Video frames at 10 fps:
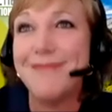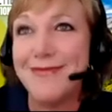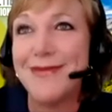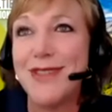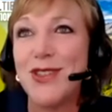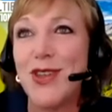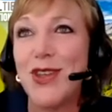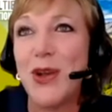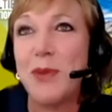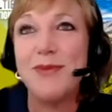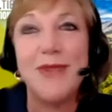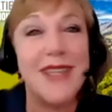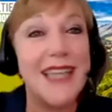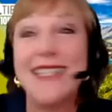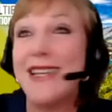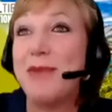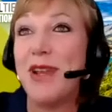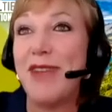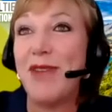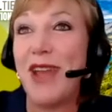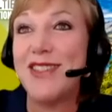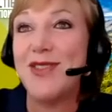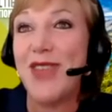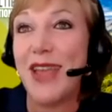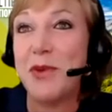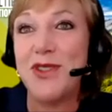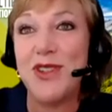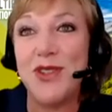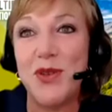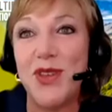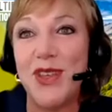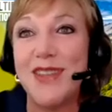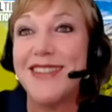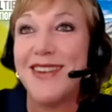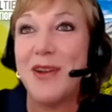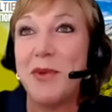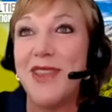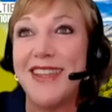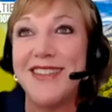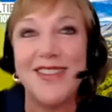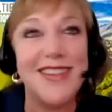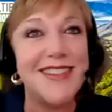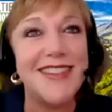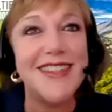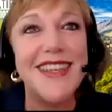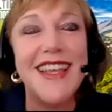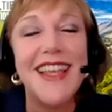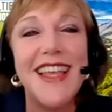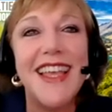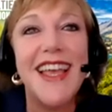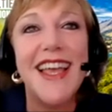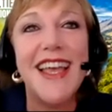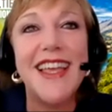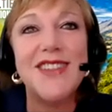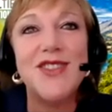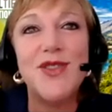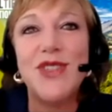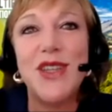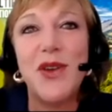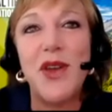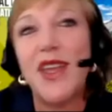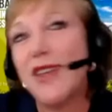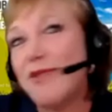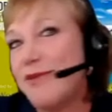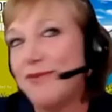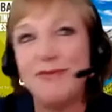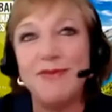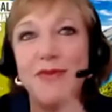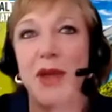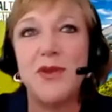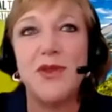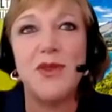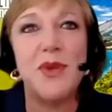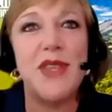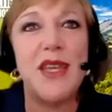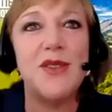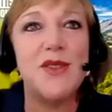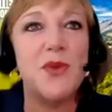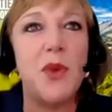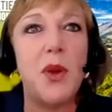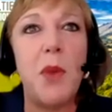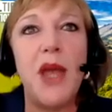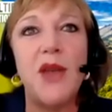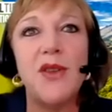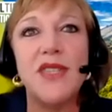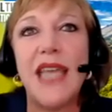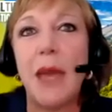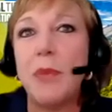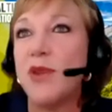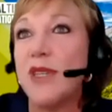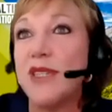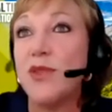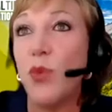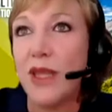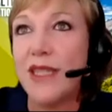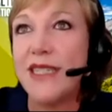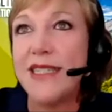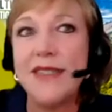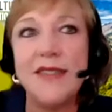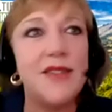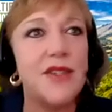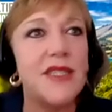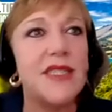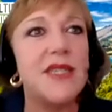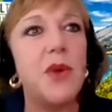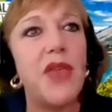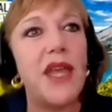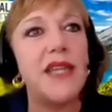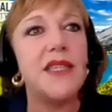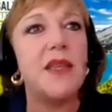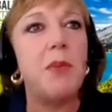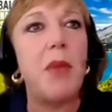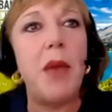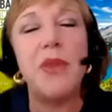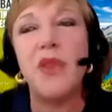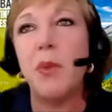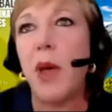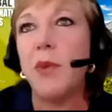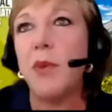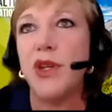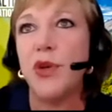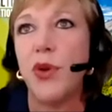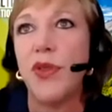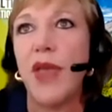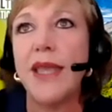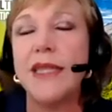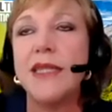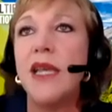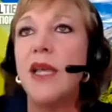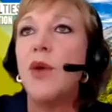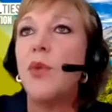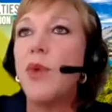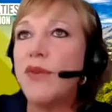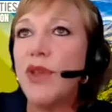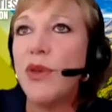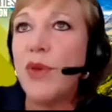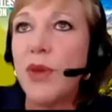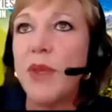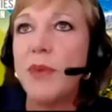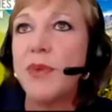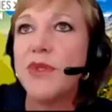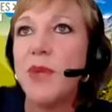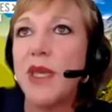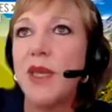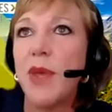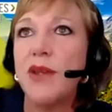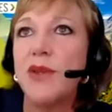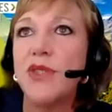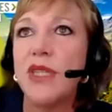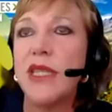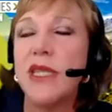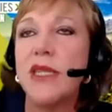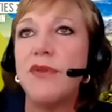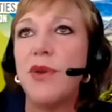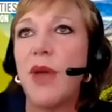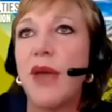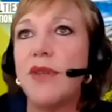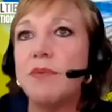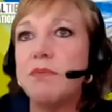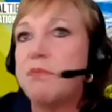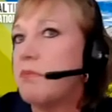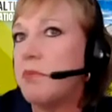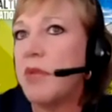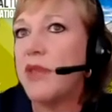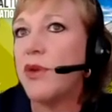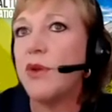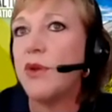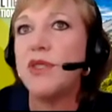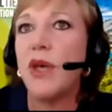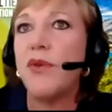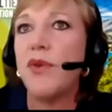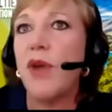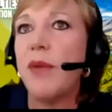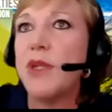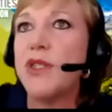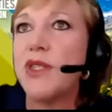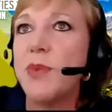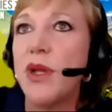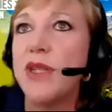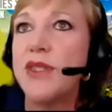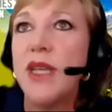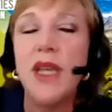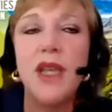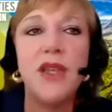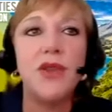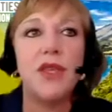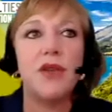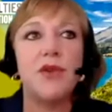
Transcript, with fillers: just so you know, in case anyone ever asks you that question in trivia, you know what the answer is. Uh, surface area, 103,000 square miles. The capital is Wellington. You can see where that is on the map at the bottom of the North Island. Whenever you hear people speak about New Zealand, if you haven't been there yourself or have much experience, you'll hear